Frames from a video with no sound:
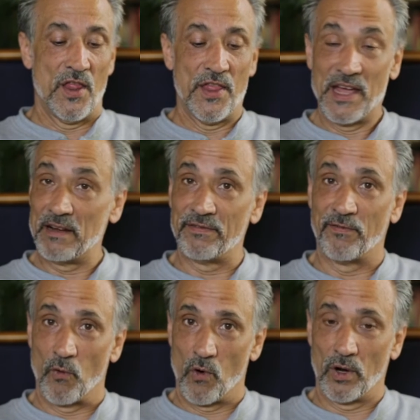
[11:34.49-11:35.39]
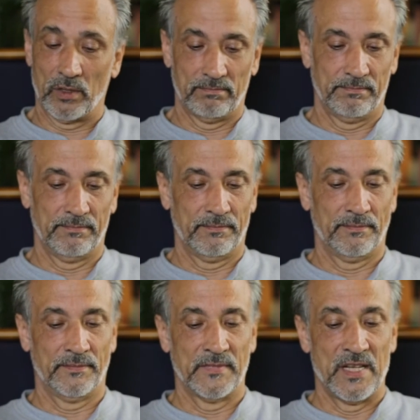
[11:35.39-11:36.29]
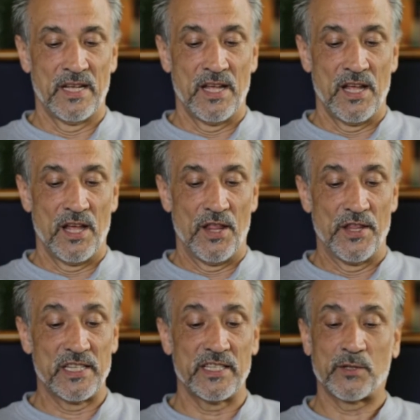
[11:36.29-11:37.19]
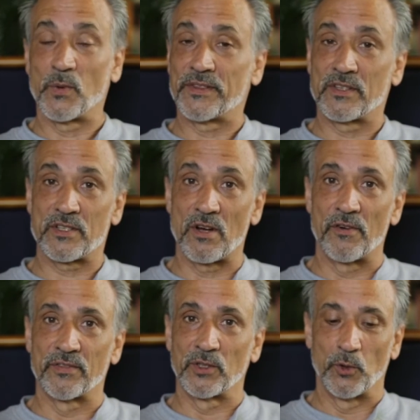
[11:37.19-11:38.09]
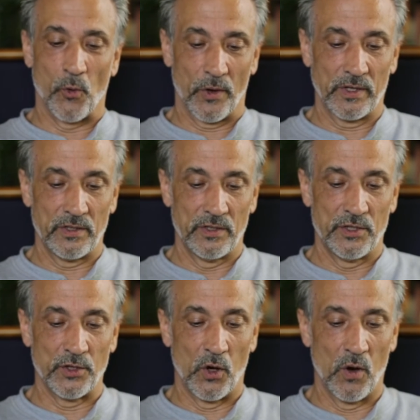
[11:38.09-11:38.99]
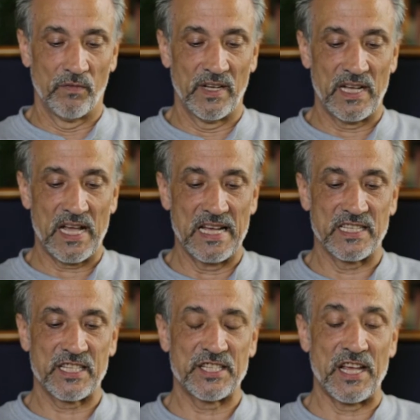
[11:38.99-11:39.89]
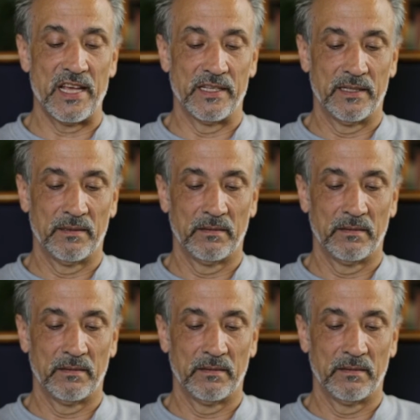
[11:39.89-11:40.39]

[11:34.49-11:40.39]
Therefore, this is what the Sovereign Lord Jehovah has said.